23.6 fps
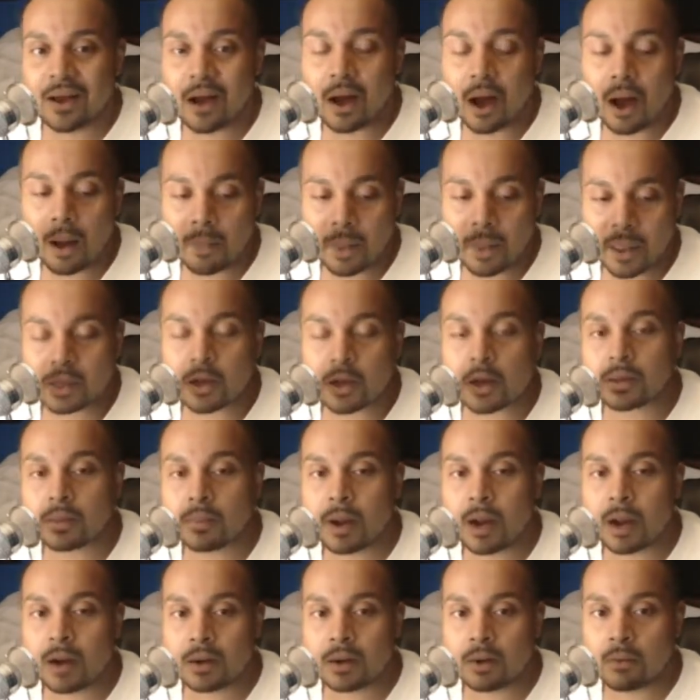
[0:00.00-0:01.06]
And they talked
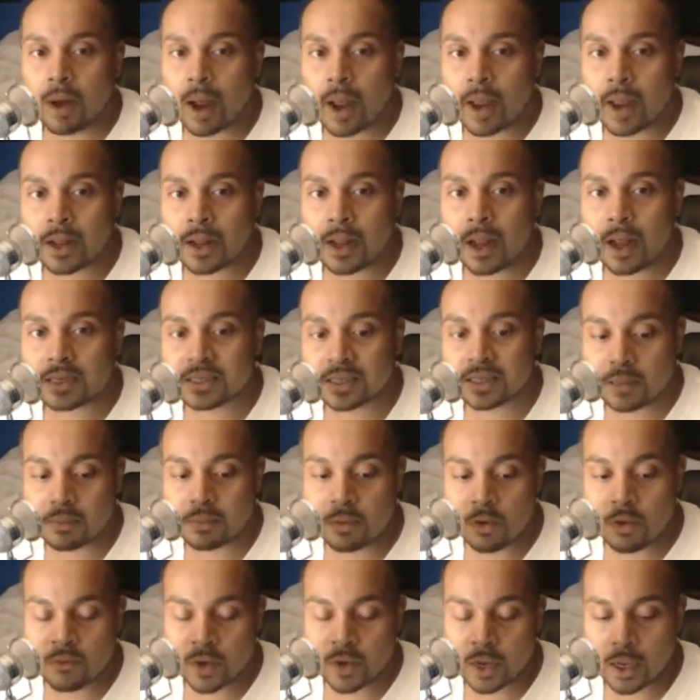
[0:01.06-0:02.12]
about Ryan Gosling
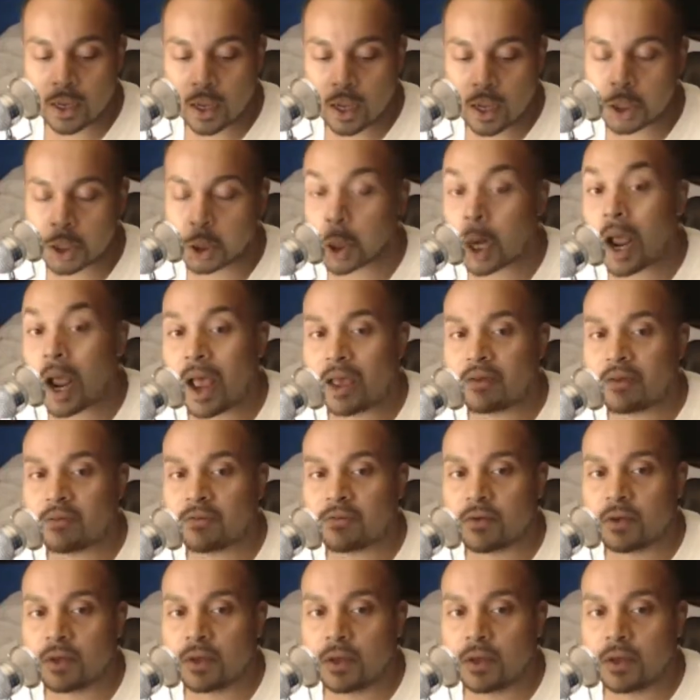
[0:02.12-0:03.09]
movie Drive.